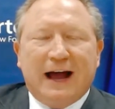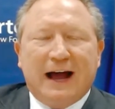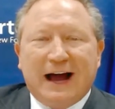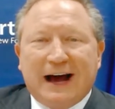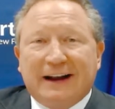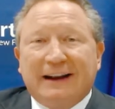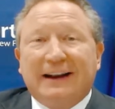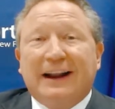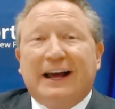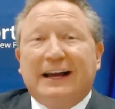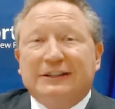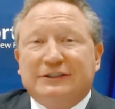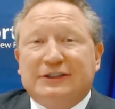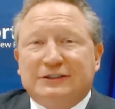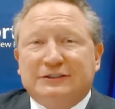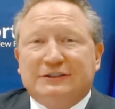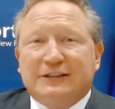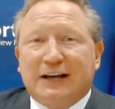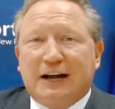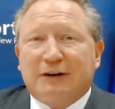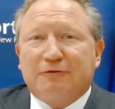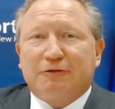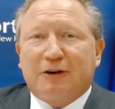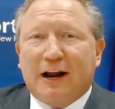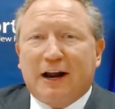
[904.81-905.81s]
Our nation's
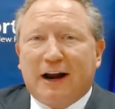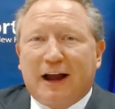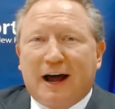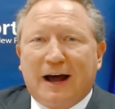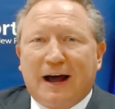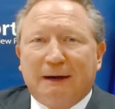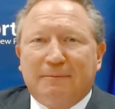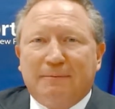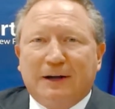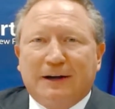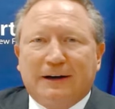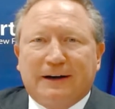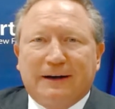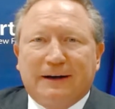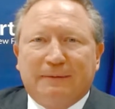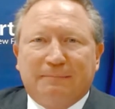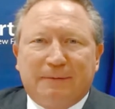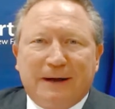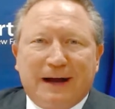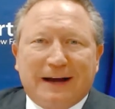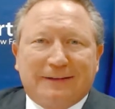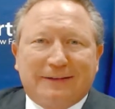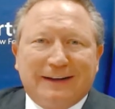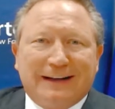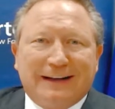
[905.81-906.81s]
unreliability
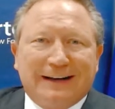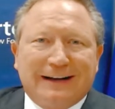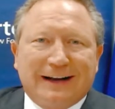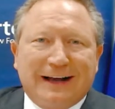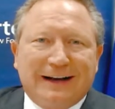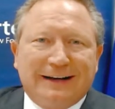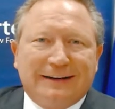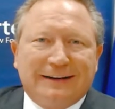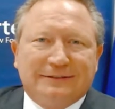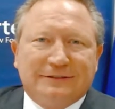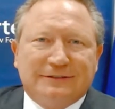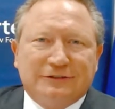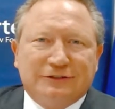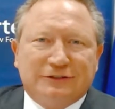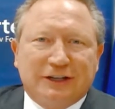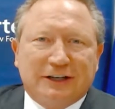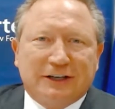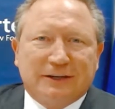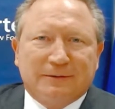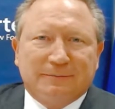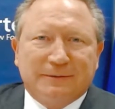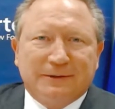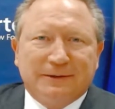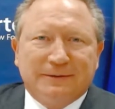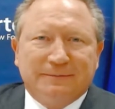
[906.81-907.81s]
back then, ladies and
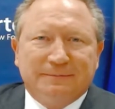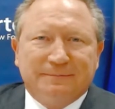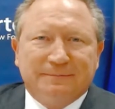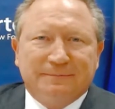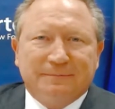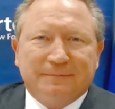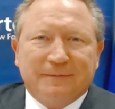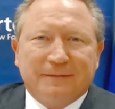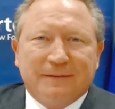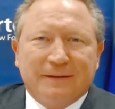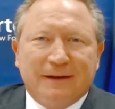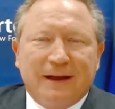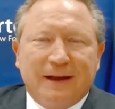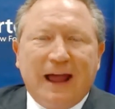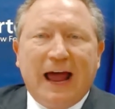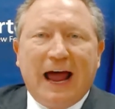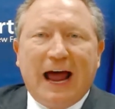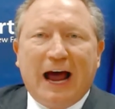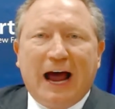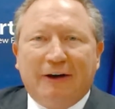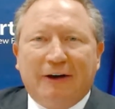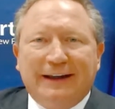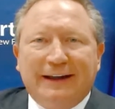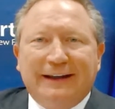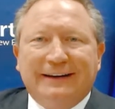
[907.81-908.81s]
gentlemen,
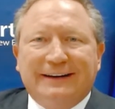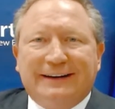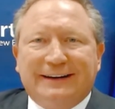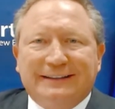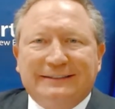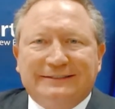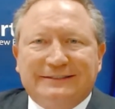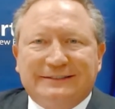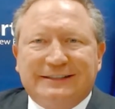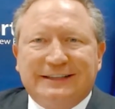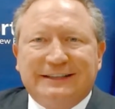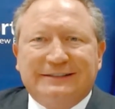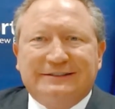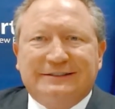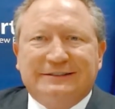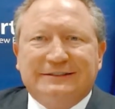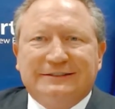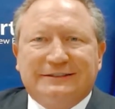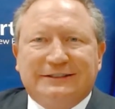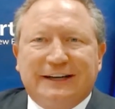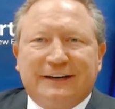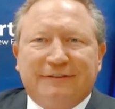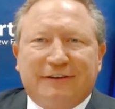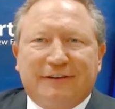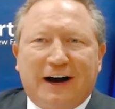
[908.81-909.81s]
our
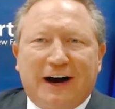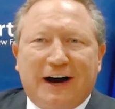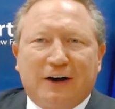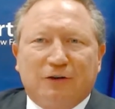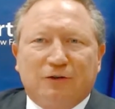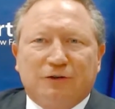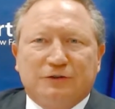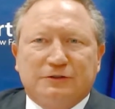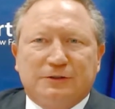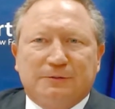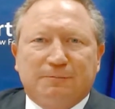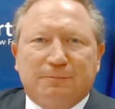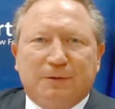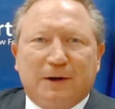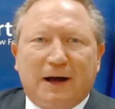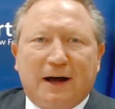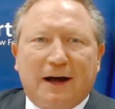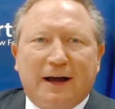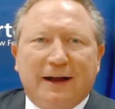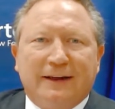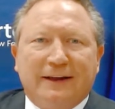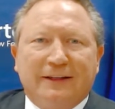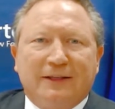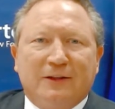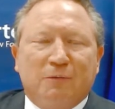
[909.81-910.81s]
inconsistency of iron ore
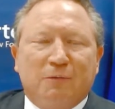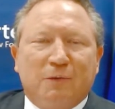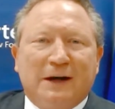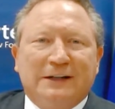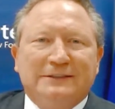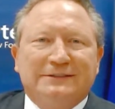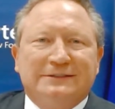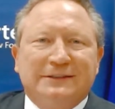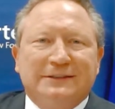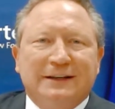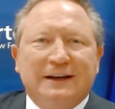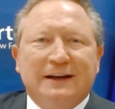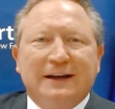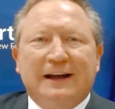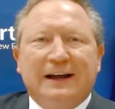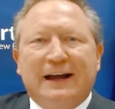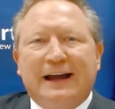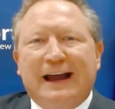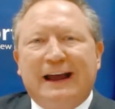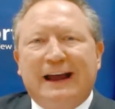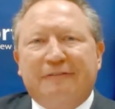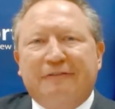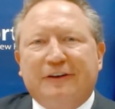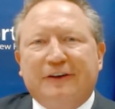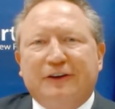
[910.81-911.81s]
supply in the once
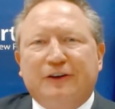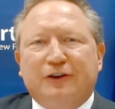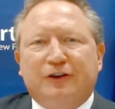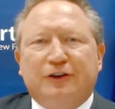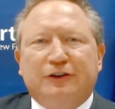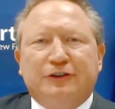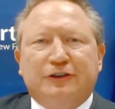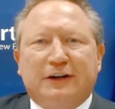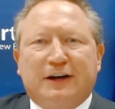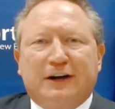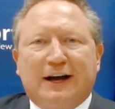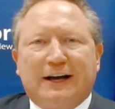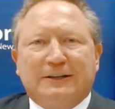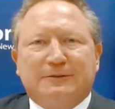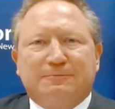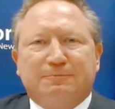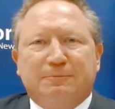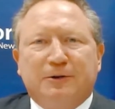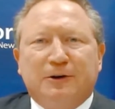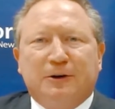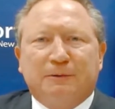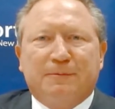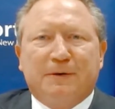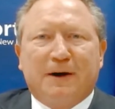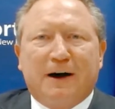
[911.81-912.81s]
heavily unionised
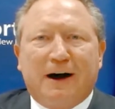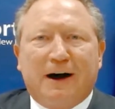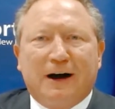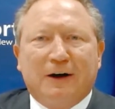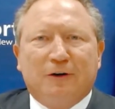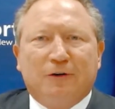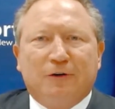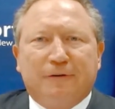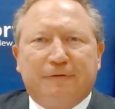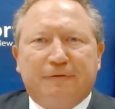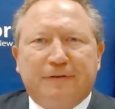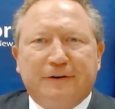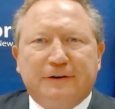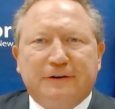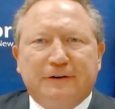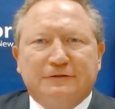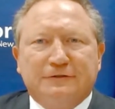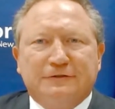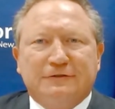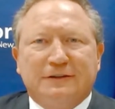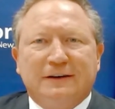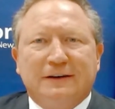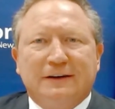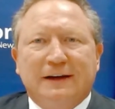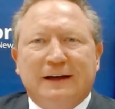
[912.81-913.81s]
Pilbara iron ore
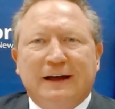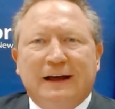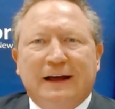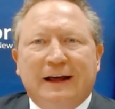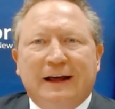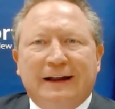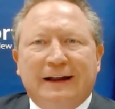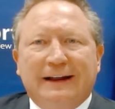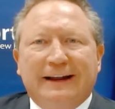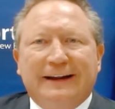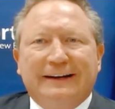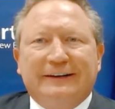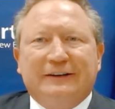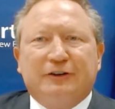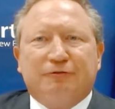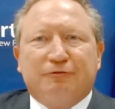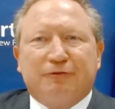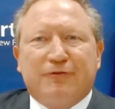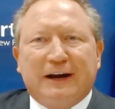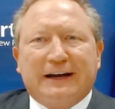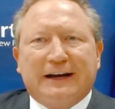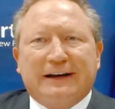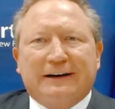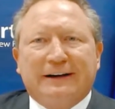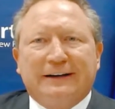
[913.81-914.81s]
fields led
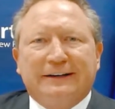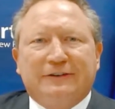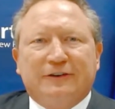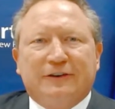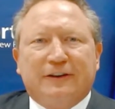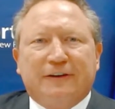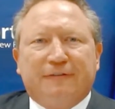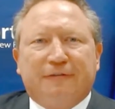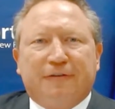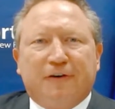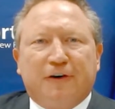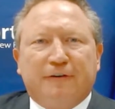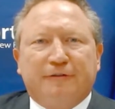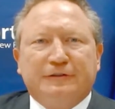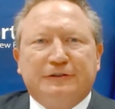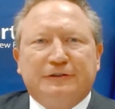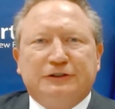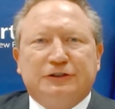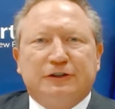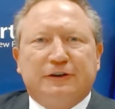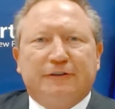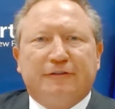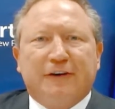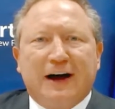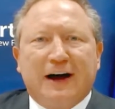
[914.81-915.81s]
directly to the
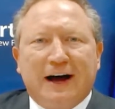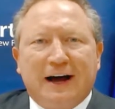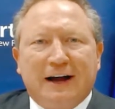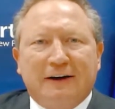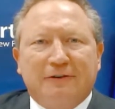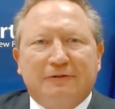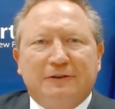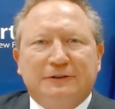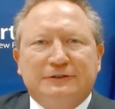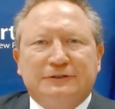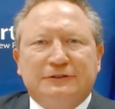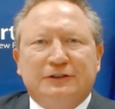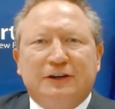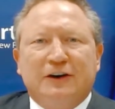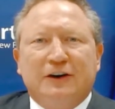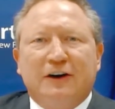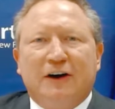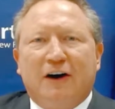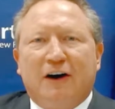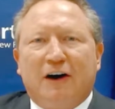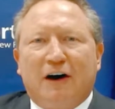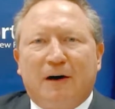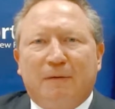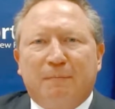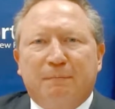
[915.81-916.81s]
forfeiture of hundreds
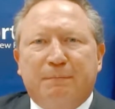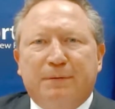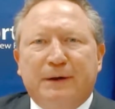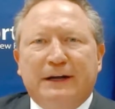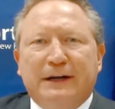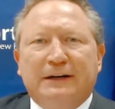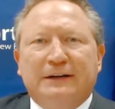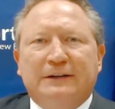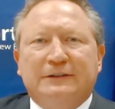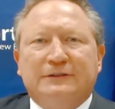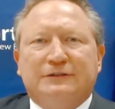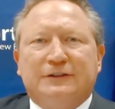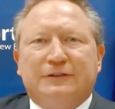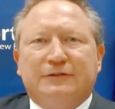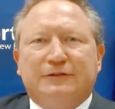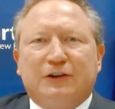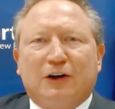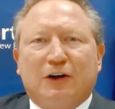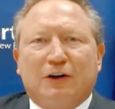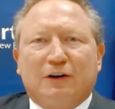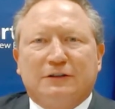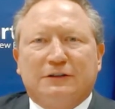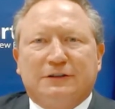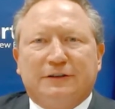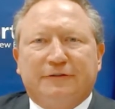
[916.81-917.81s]
of billions of
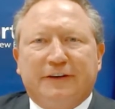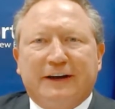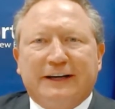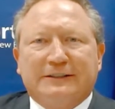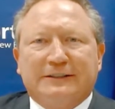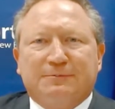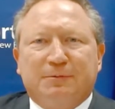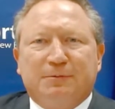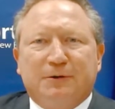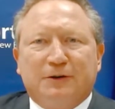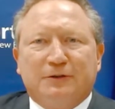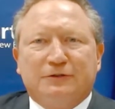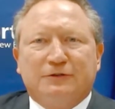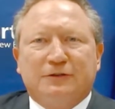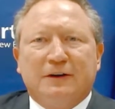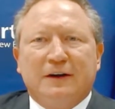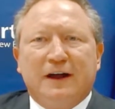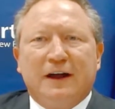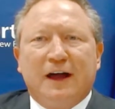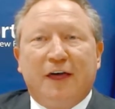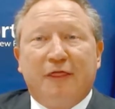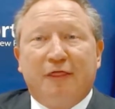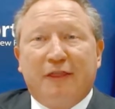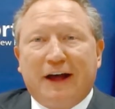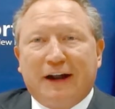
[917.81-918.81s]
dollars of exports
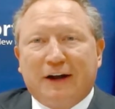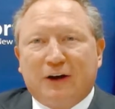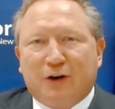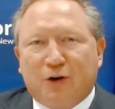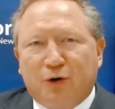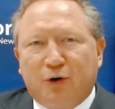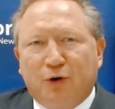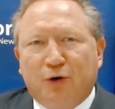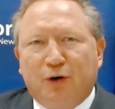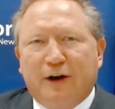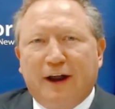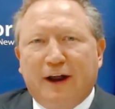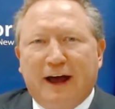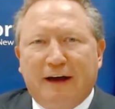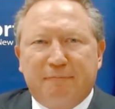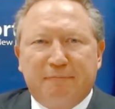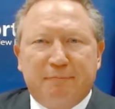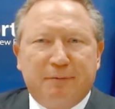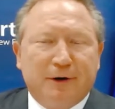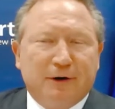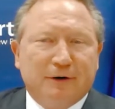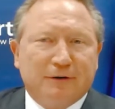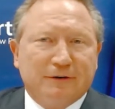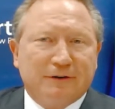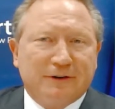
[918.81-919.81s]
that could have
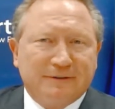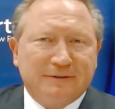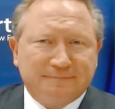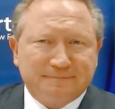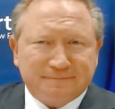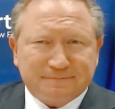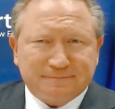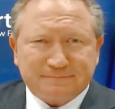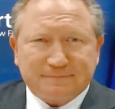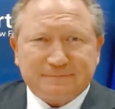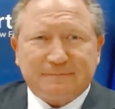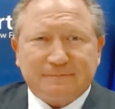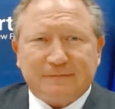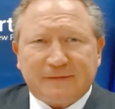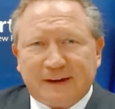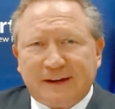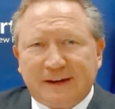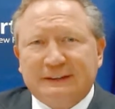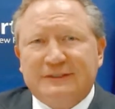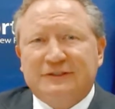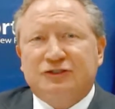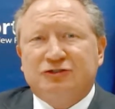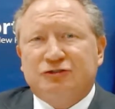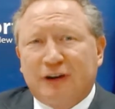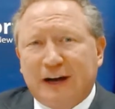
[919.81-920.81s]
built
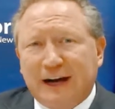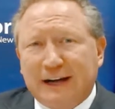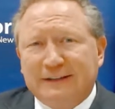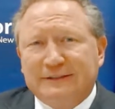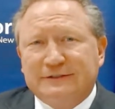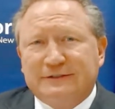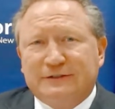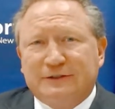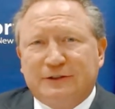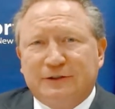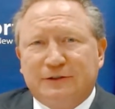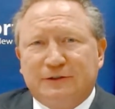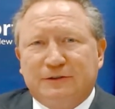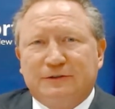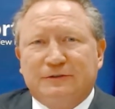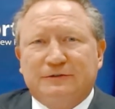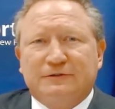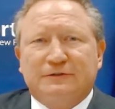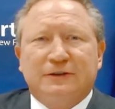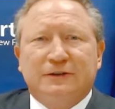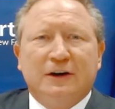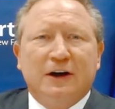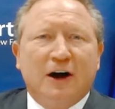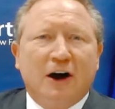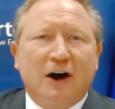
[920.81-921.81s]
Australian
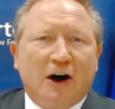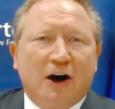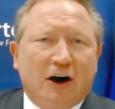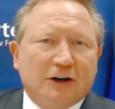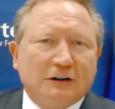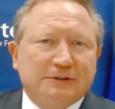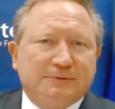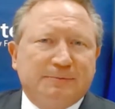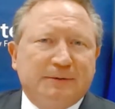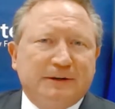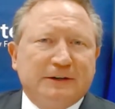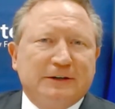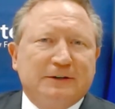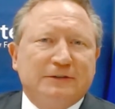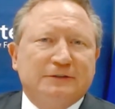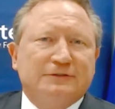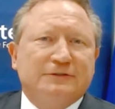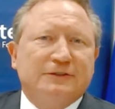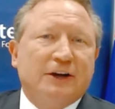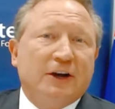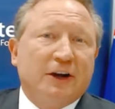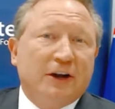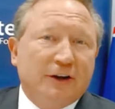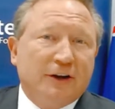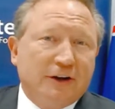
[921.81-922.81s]
schools,
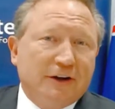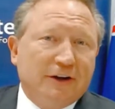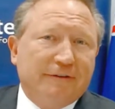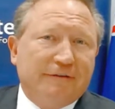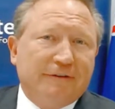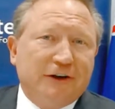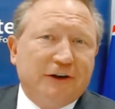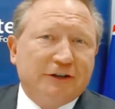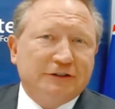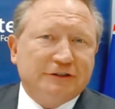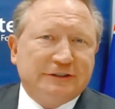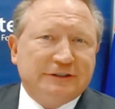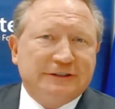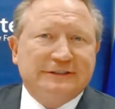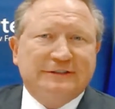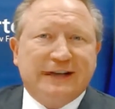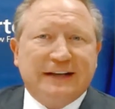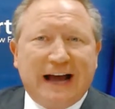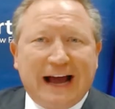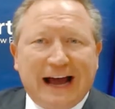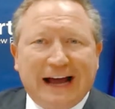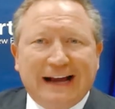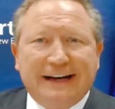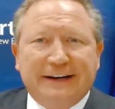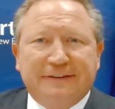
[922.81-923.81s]
hospitals, universities
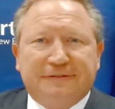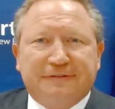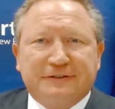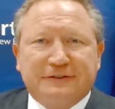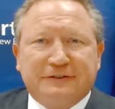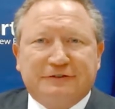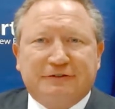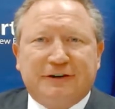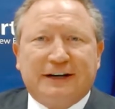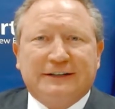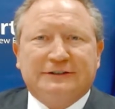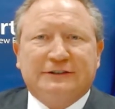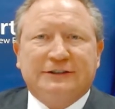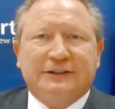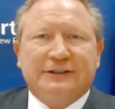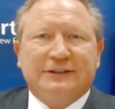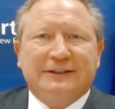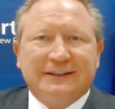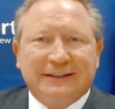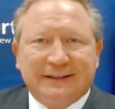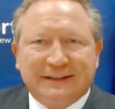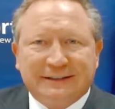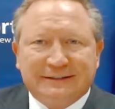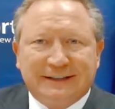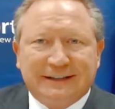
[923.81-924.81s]
and
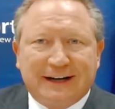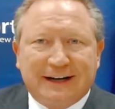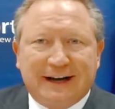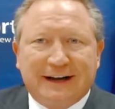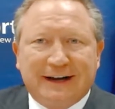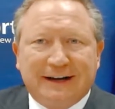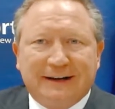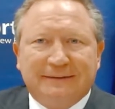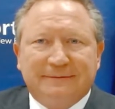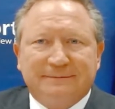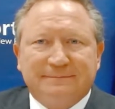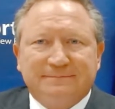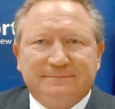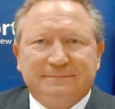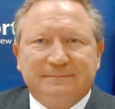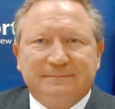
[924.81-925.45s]
infrastructure today.